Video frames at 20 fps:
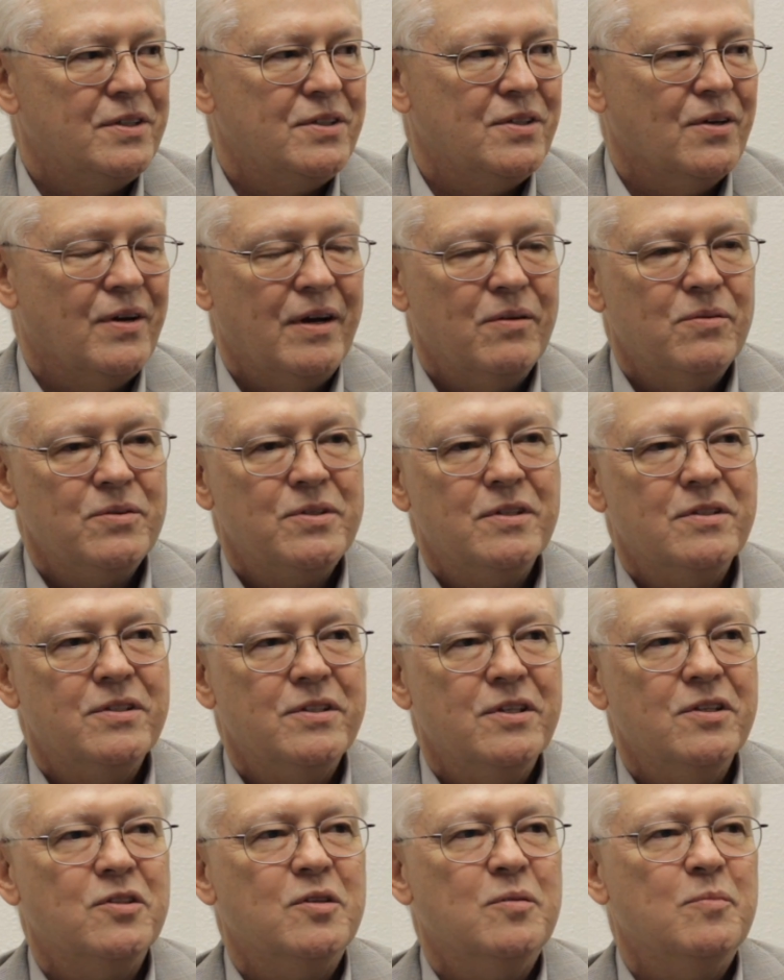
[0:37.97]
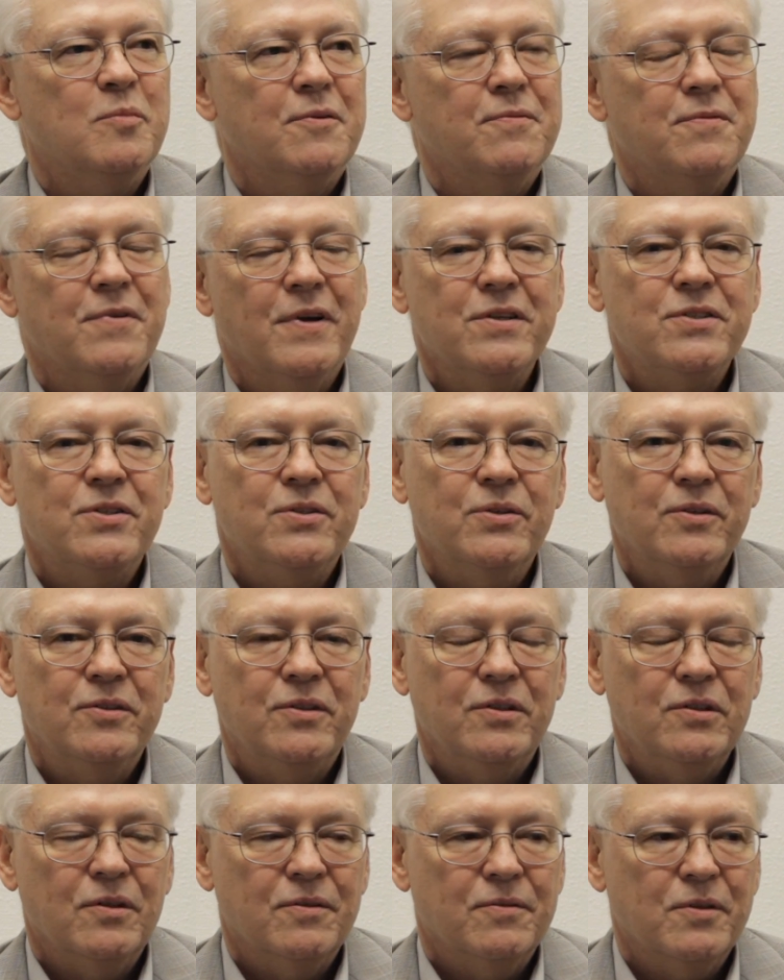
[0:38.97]
So I was an assistant professor at
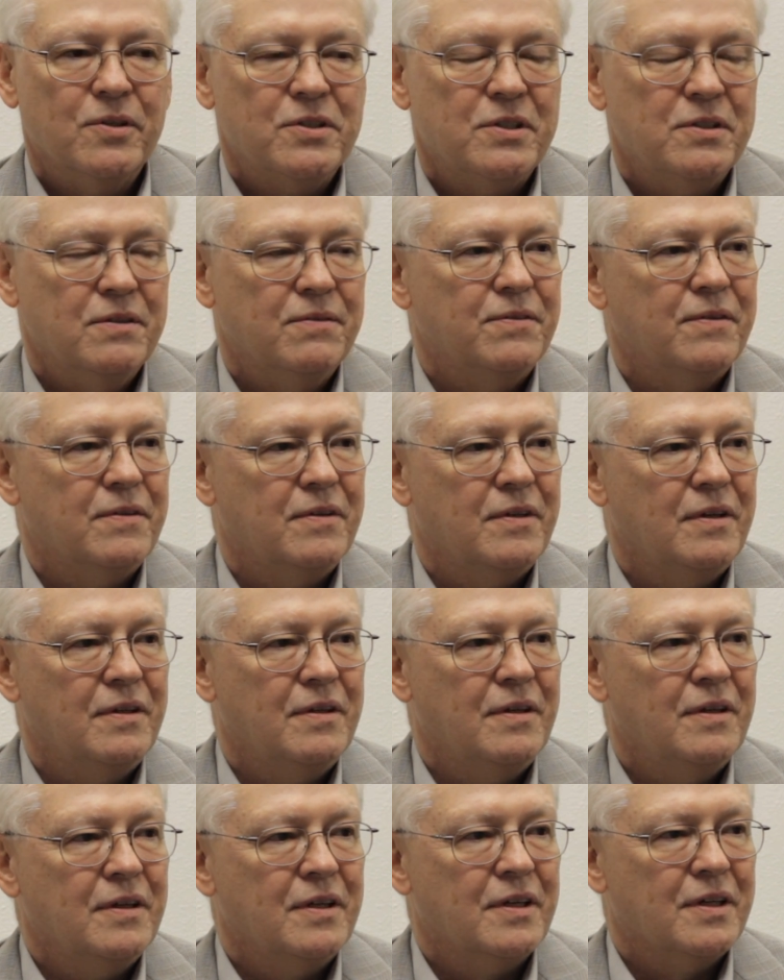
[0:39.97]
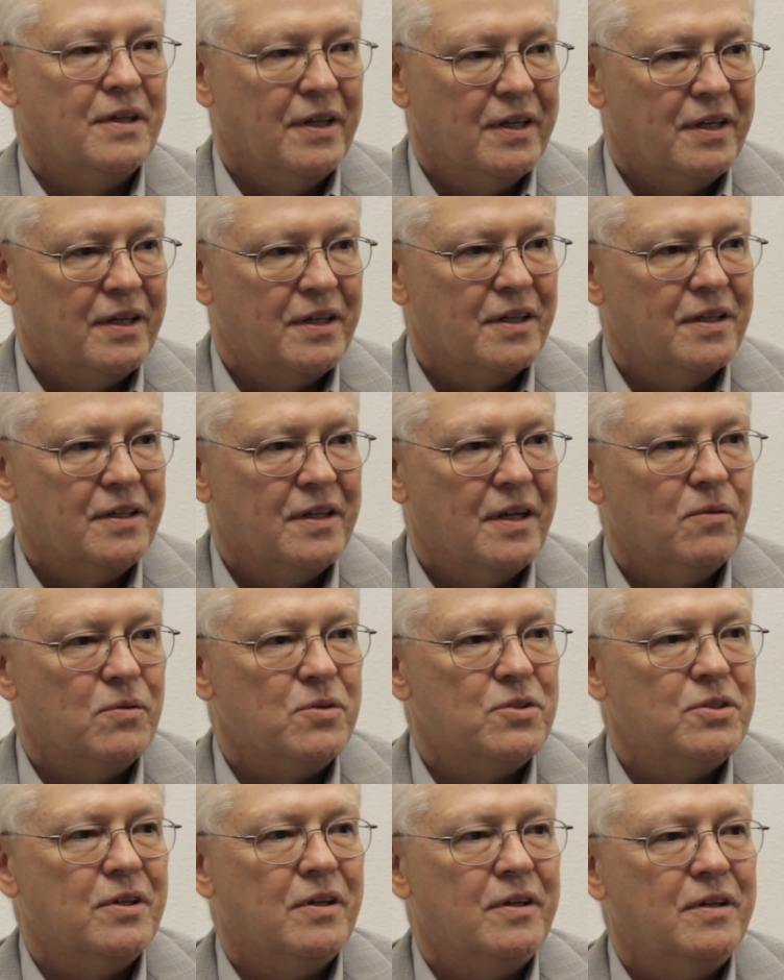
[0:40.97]
the University of Connecticut, and I was
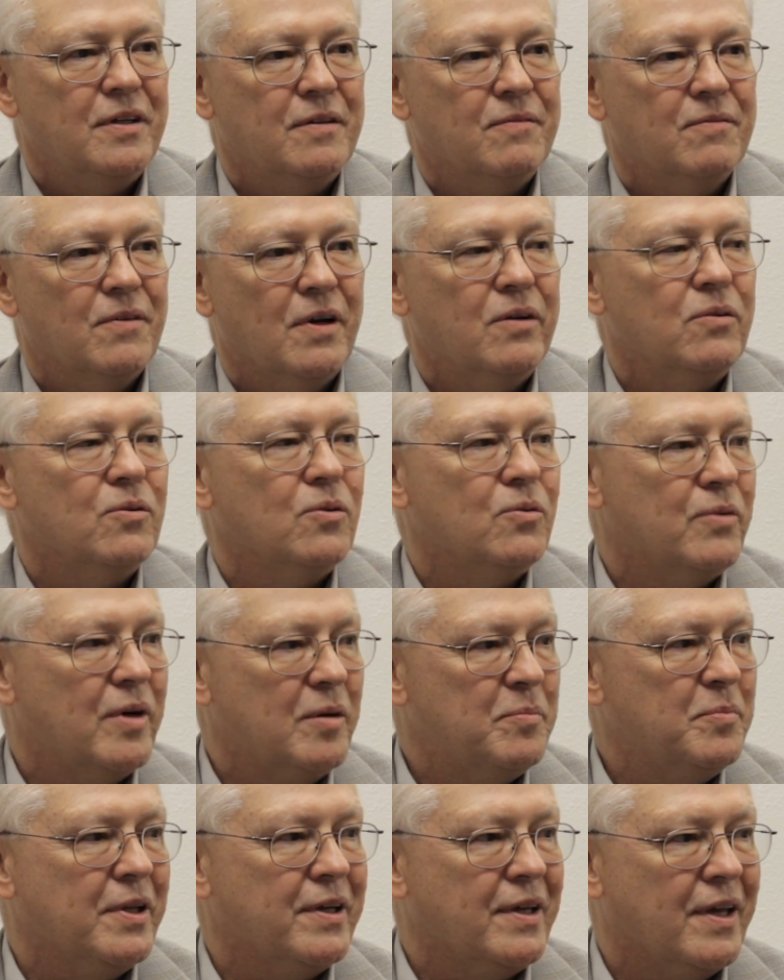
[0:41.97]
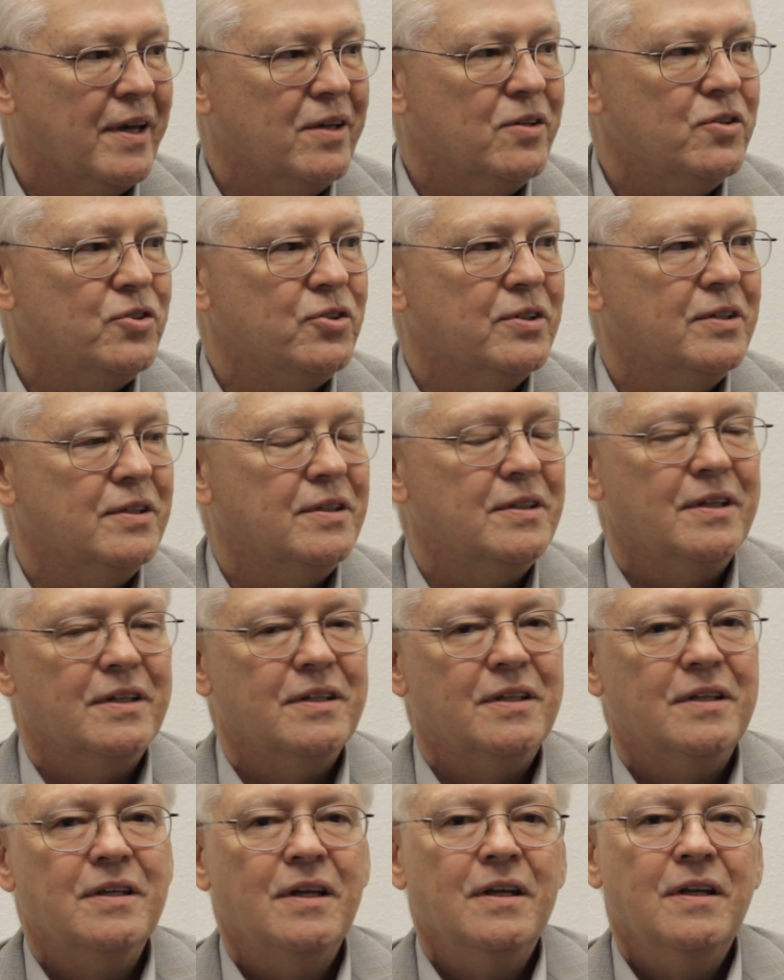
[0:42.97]
studying viral replication,
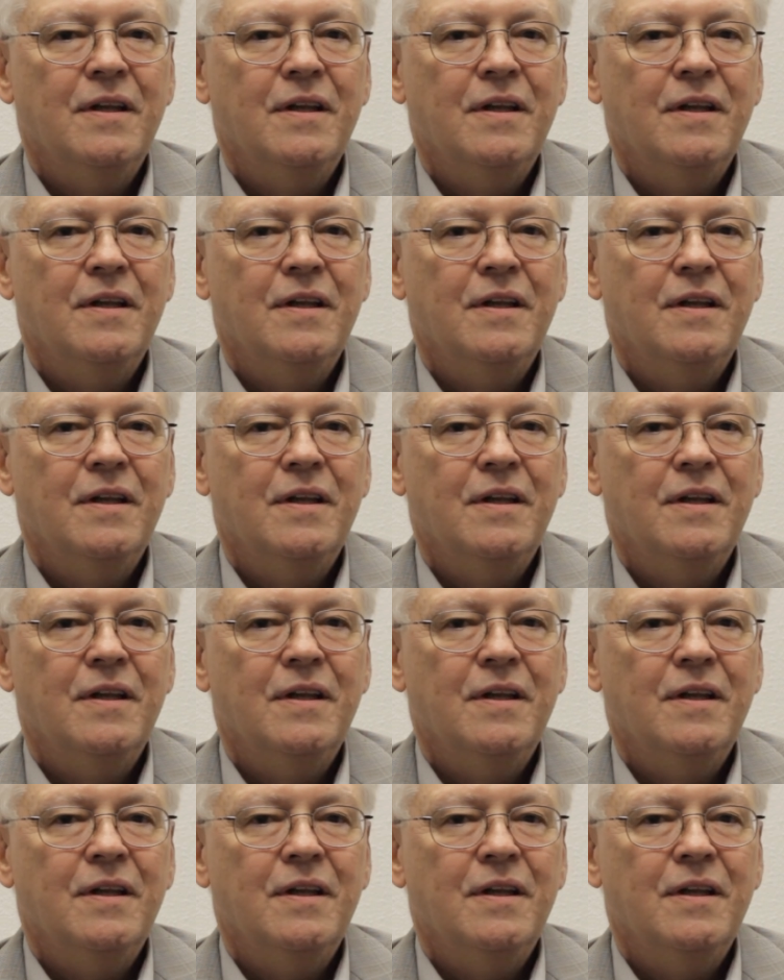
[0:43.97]
and